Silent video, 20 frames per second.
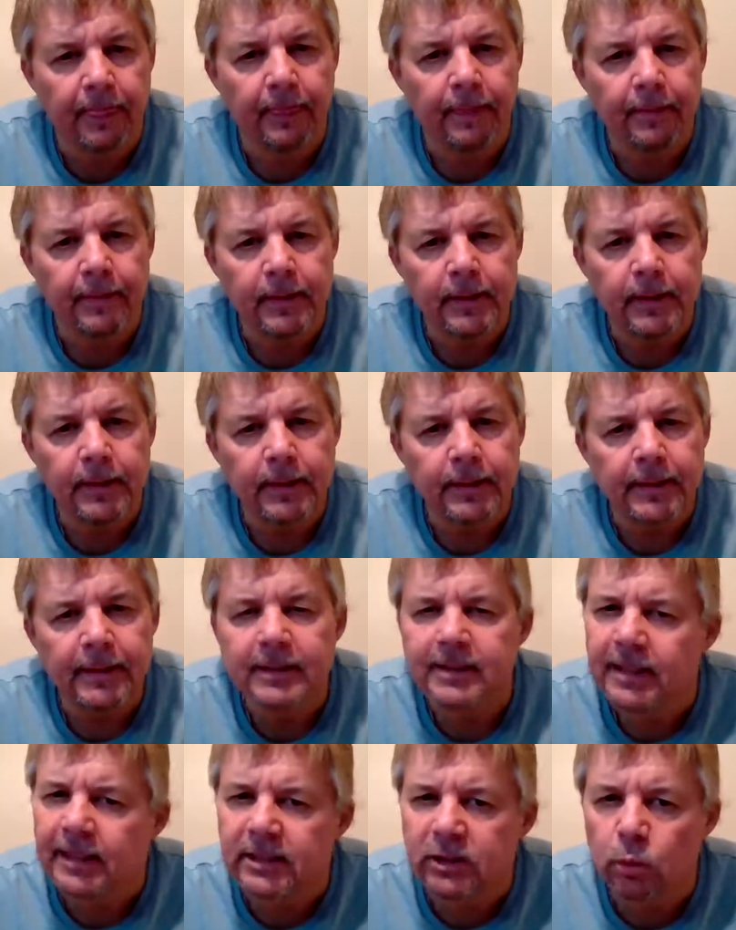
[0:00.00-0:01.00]

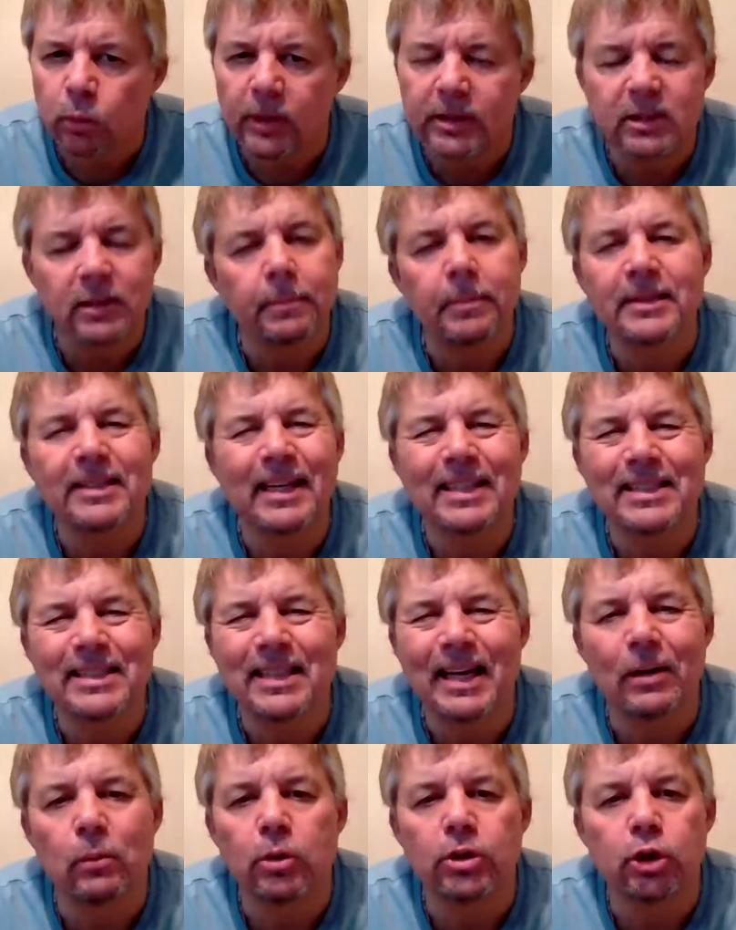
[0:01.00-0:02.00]
Because that's the way it's done, but that's
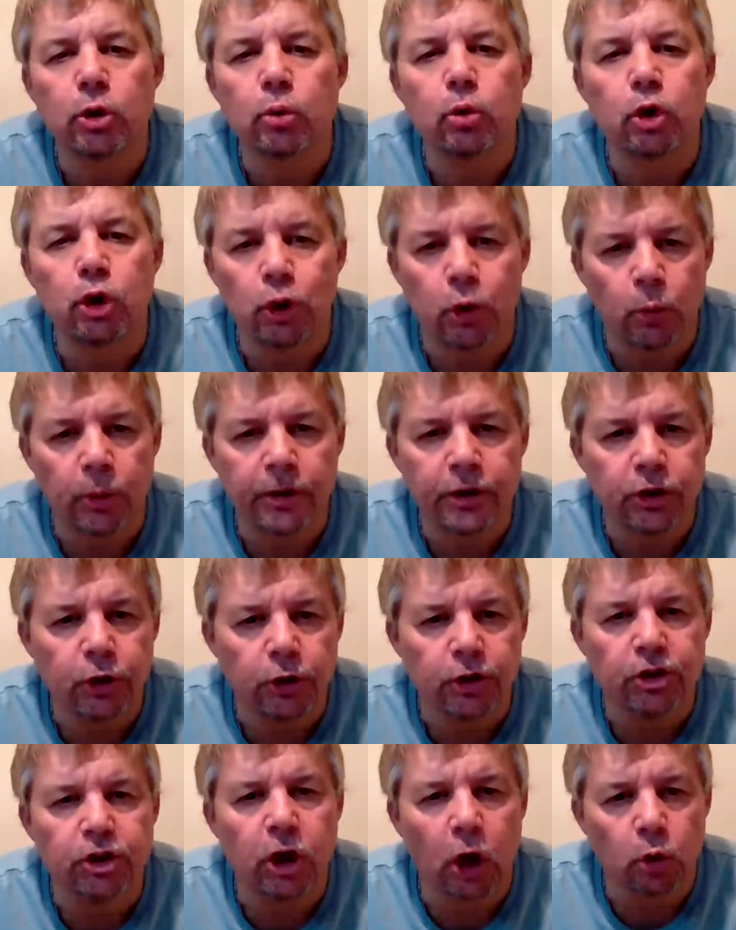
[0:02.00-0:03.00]
not what you do with
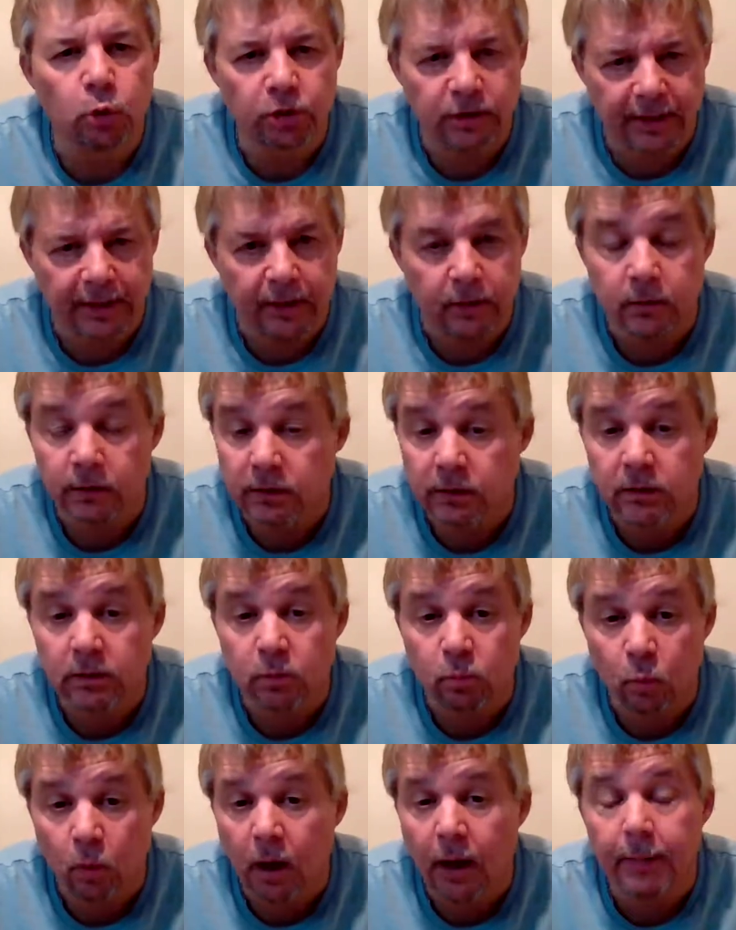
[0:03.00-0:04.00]
your Jonestown. This
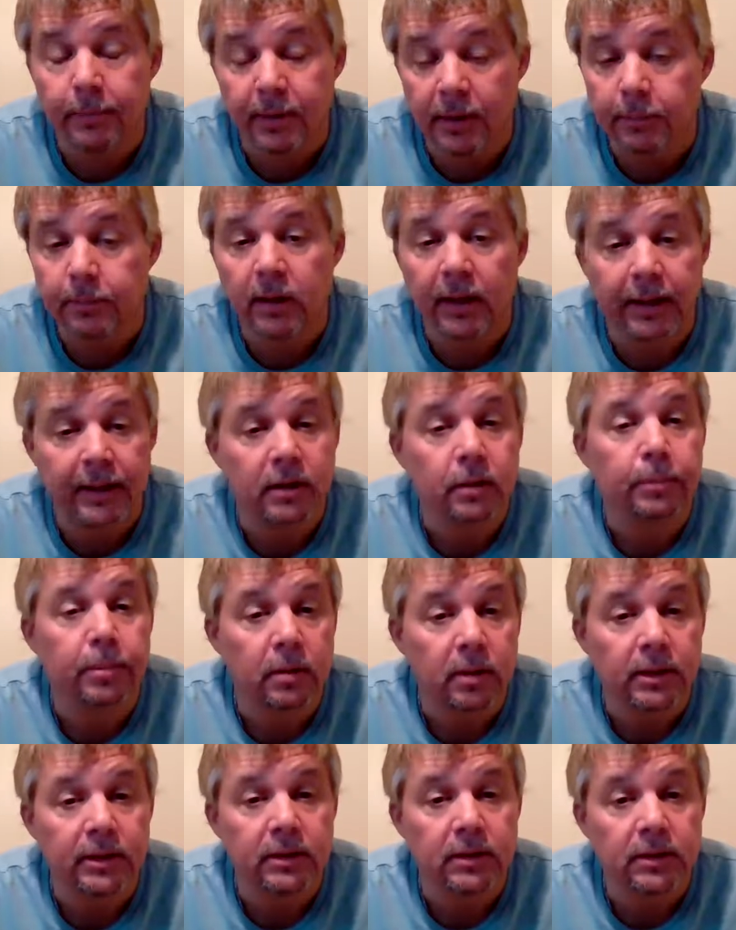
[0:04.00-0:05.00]
is why people hate the
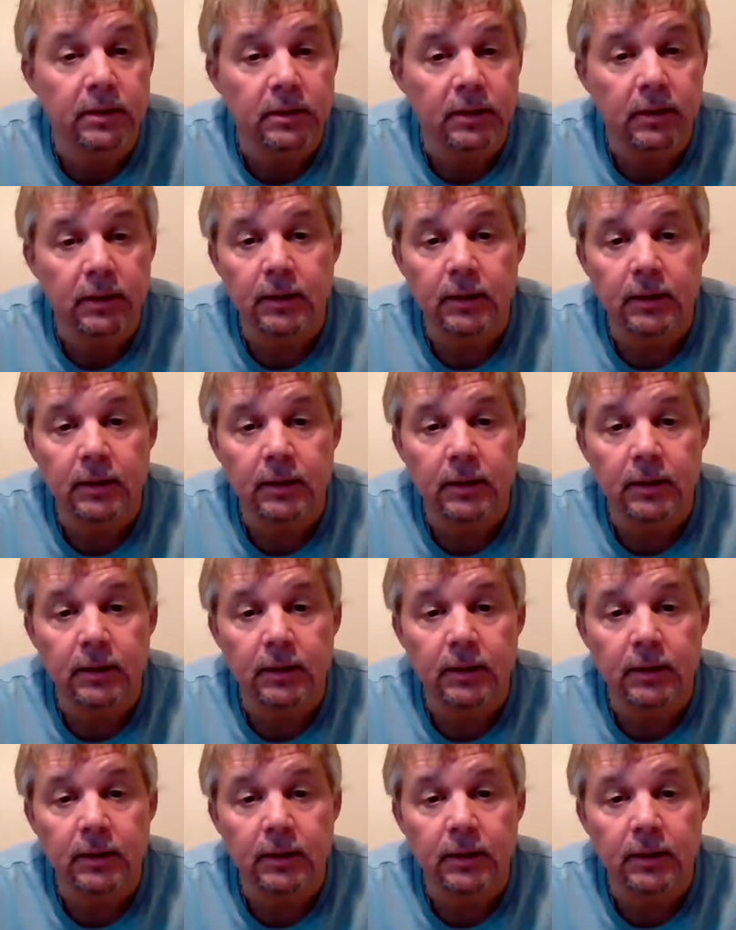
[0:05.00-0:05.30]
police.